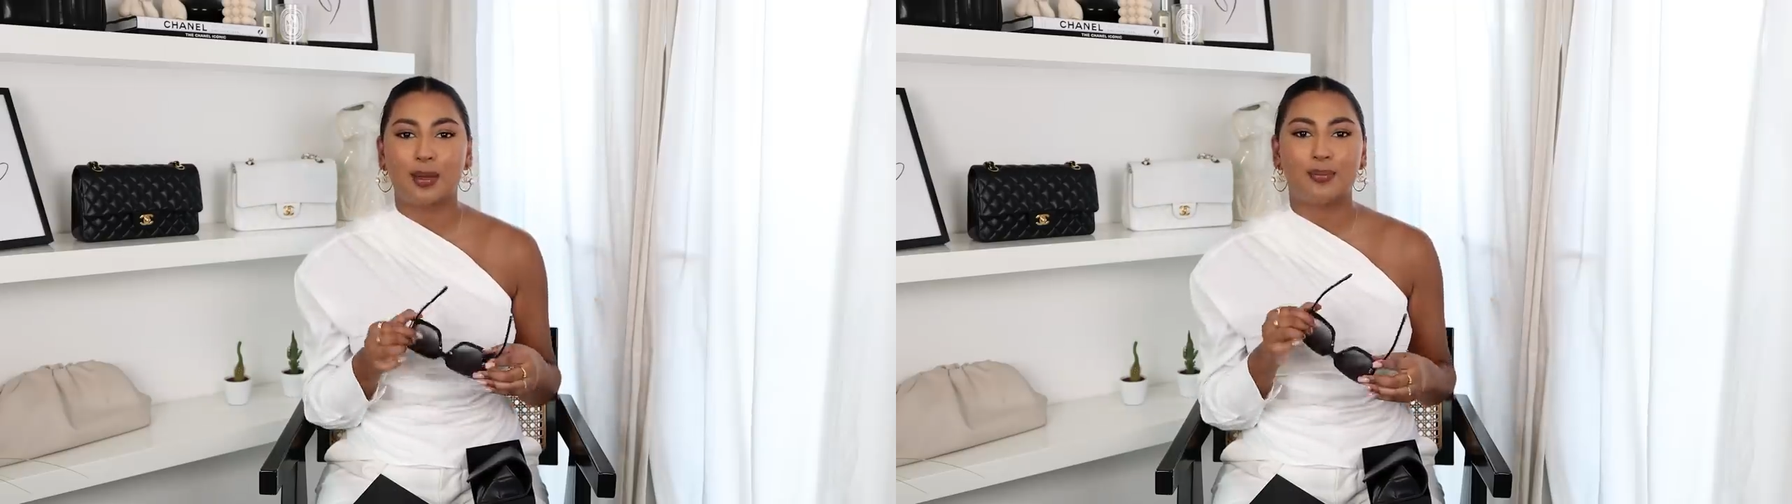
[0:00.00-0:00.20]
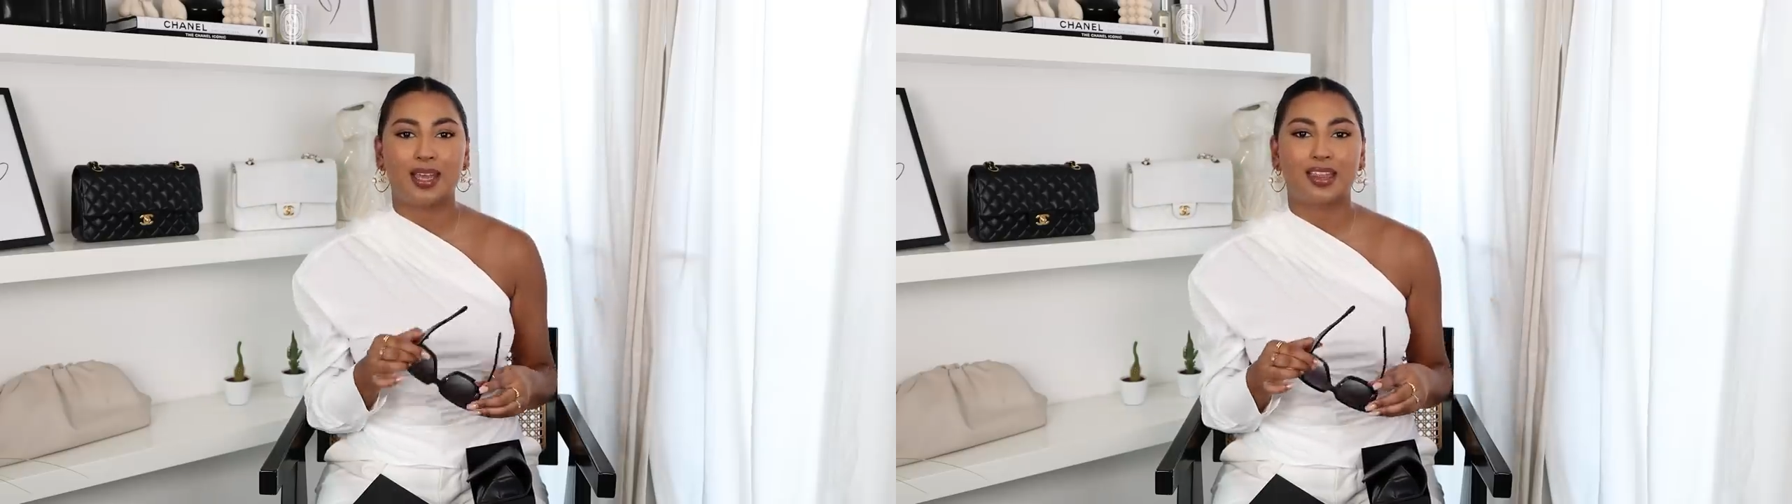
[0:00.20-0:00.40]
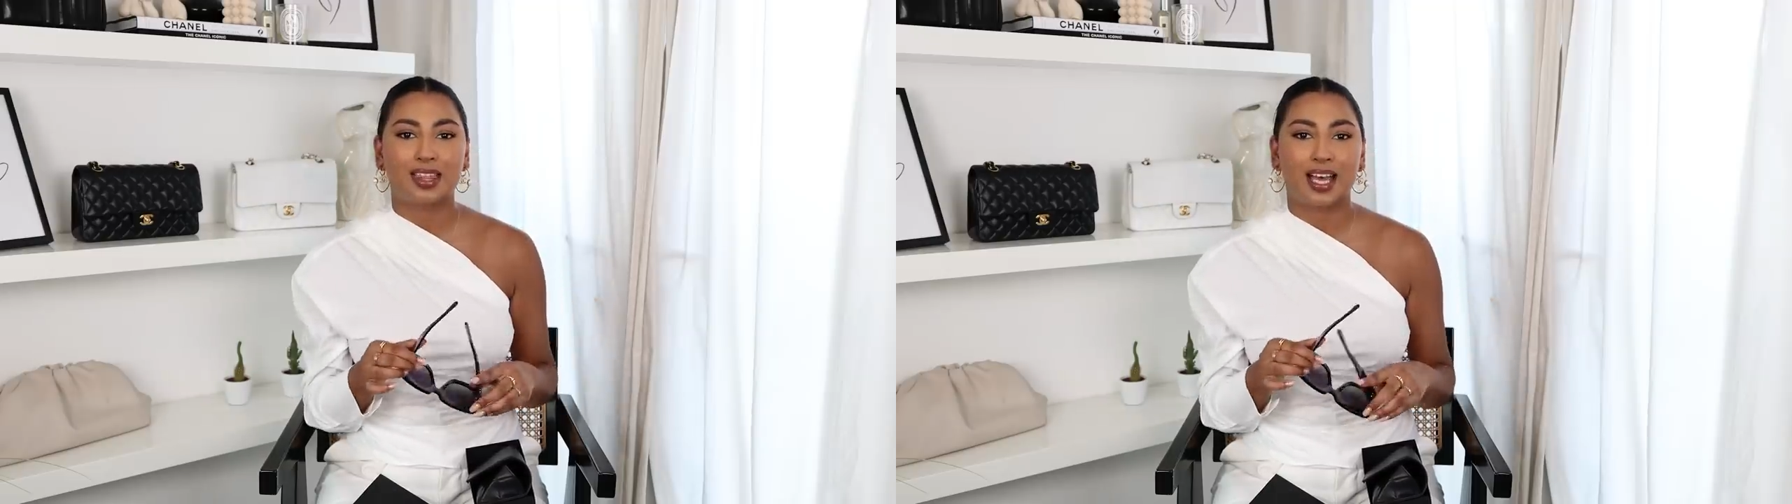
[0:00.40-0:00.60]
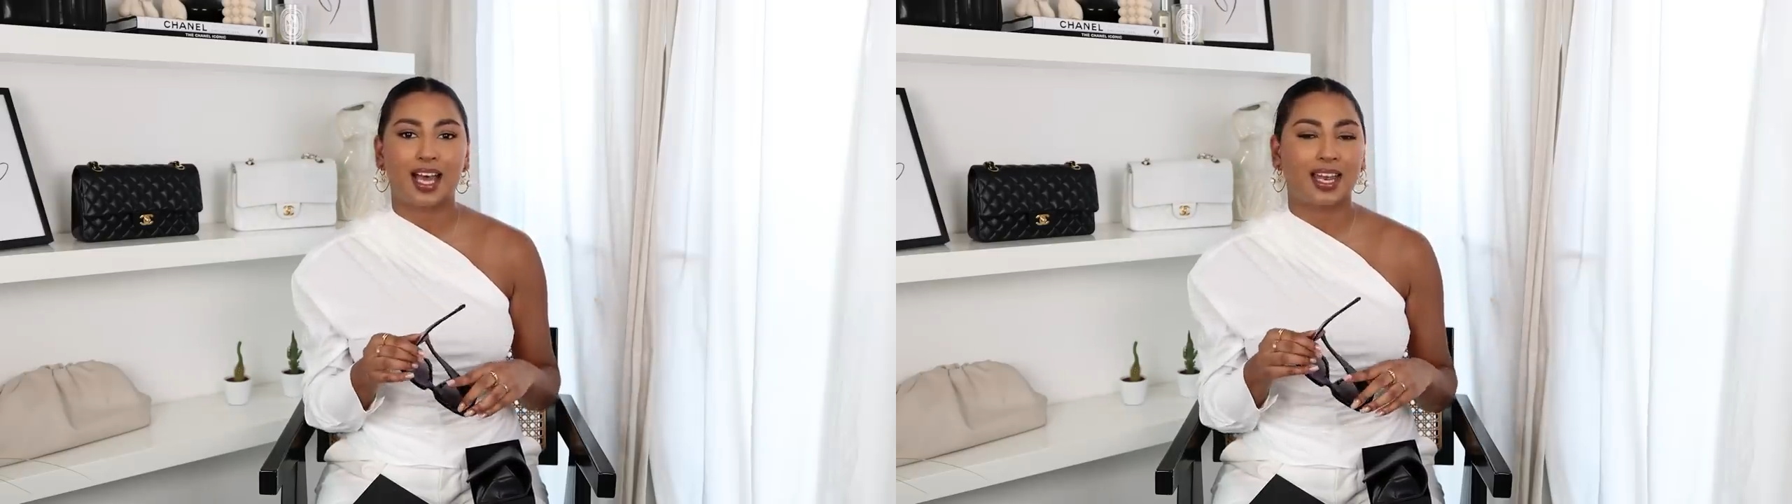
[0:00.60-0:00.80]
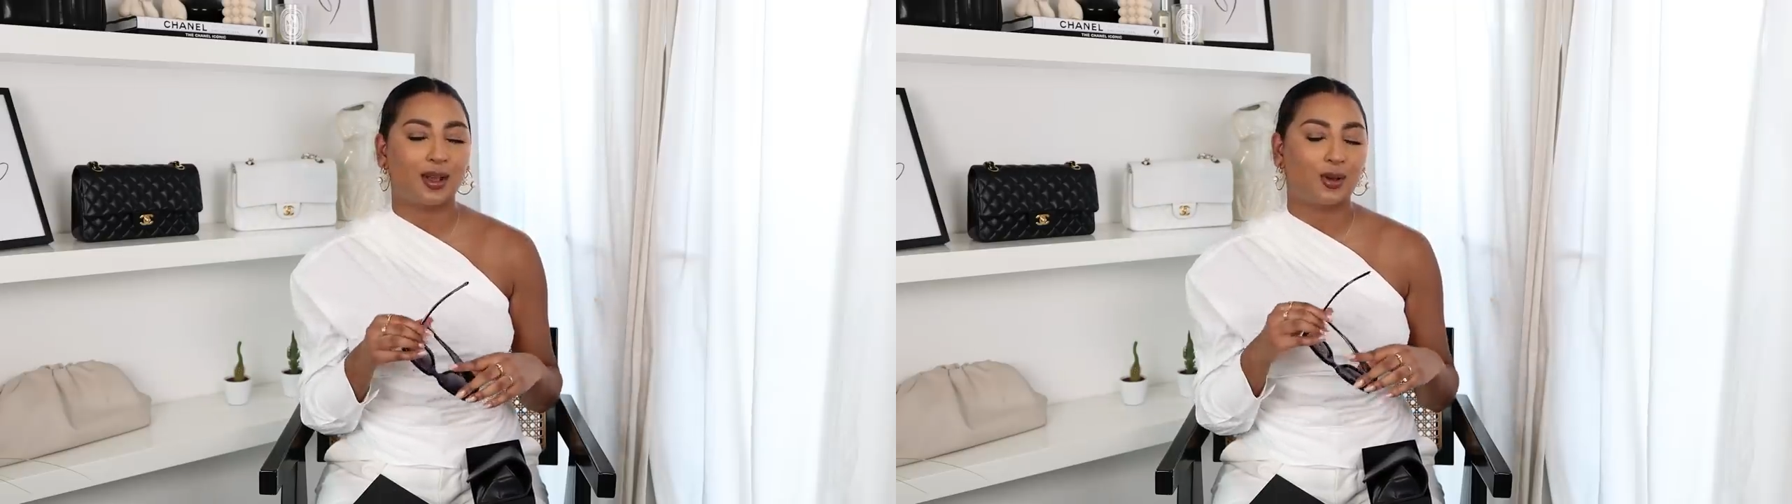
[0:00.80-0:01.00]

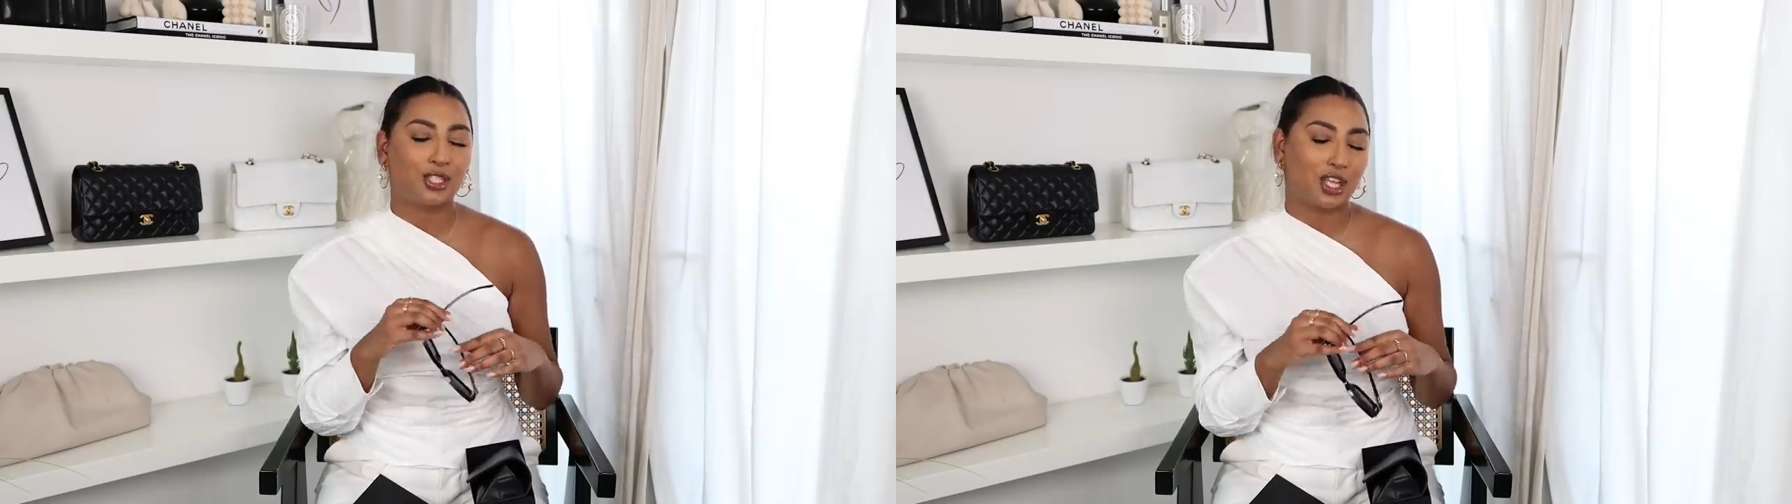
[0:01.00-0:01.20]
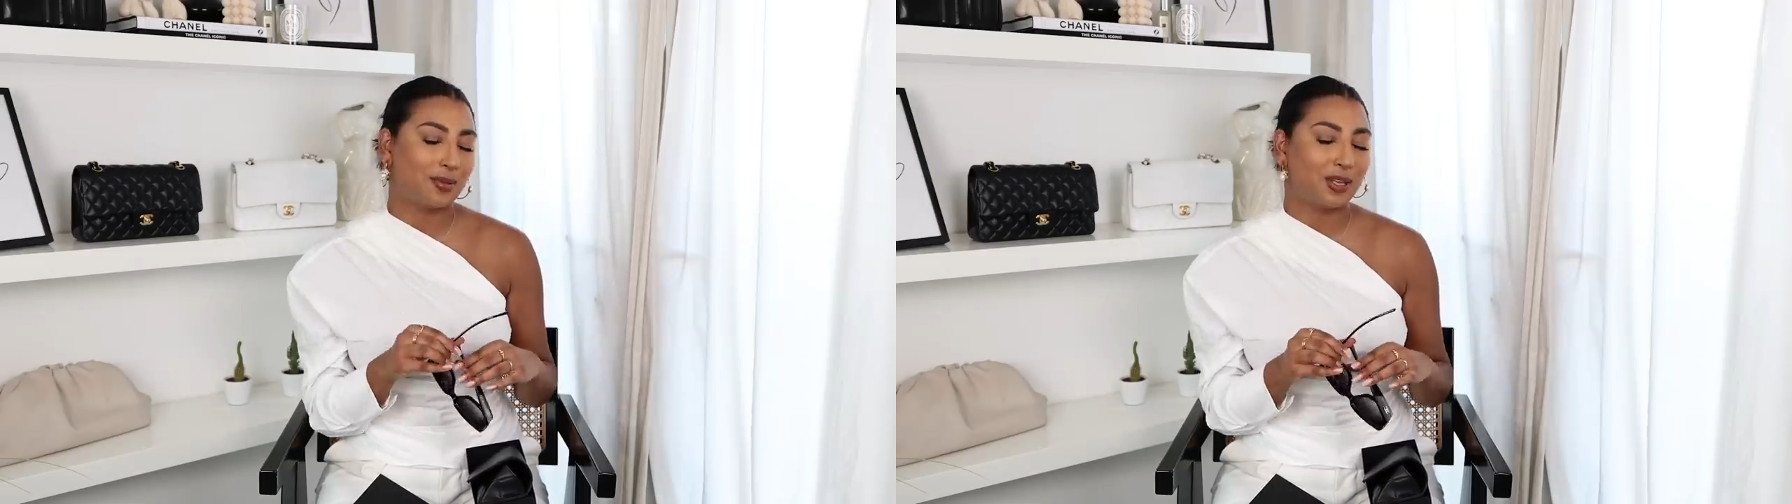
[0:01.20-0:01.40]
Ibiza and I got so